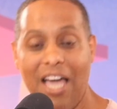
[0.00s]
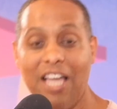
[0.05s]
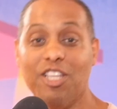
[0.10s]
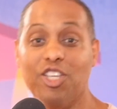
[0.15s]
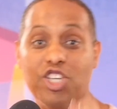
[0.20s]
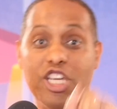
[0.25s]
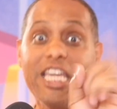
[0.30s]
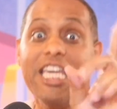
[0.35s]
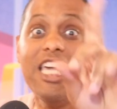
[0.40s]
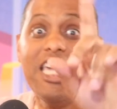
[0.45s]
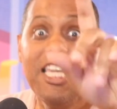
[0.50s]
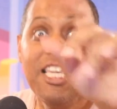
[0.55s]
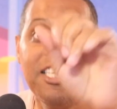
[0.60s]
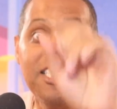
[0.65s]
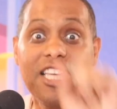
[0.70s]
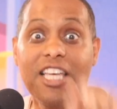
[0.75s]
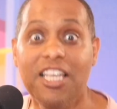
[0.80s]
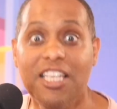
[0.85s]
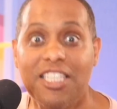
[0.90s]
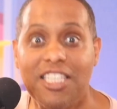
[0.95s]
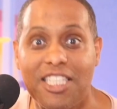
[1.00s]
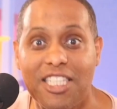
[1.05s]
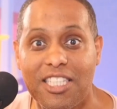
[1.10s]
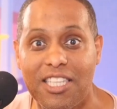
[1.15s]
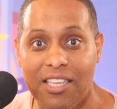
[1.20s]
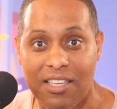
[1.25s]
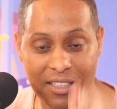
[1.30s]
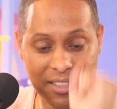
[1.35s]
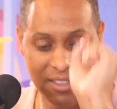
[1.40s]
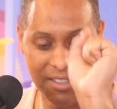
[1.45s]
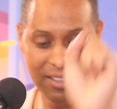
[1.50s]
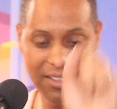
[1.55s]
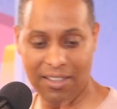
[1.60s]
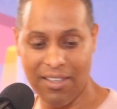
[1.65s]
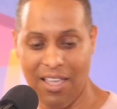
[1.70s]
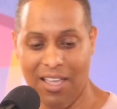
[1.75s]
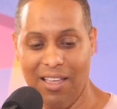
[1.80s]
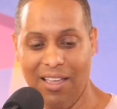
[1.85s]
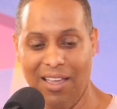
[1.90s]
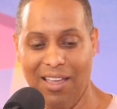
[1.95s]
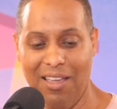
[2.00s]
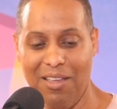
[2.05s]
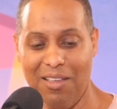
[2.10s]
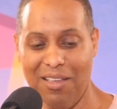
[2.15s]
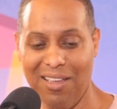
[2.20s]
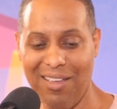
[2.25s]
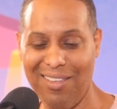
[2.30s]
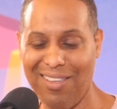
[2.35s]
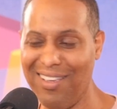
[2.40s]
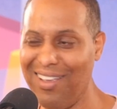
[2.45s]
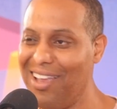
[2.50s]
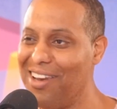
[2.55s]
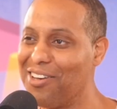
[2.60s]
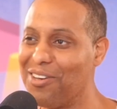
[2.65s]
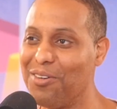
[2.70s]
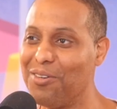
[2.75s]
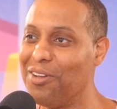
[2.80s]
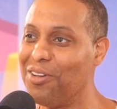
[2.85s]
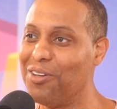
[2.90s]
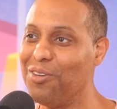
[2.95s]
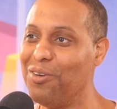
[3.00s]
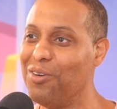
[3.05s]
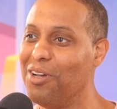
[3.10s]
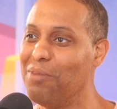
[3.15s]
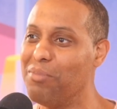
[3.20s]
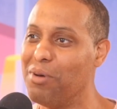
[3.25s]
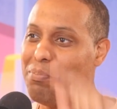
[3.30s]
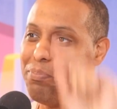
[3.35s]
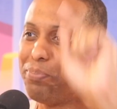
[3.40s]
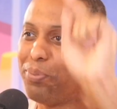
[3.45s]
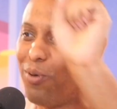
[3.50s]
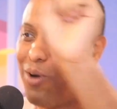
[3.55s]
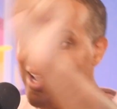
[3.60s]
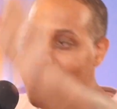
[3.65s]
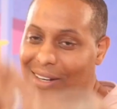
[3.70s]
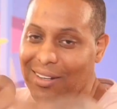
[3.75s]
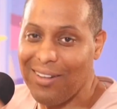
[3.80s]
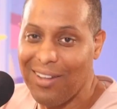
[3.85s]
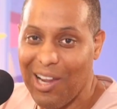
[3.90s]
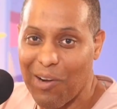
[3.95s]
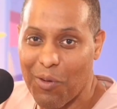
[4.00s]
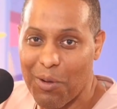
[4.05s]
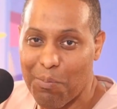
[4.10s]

Jesus. That dude don't do nothing but point and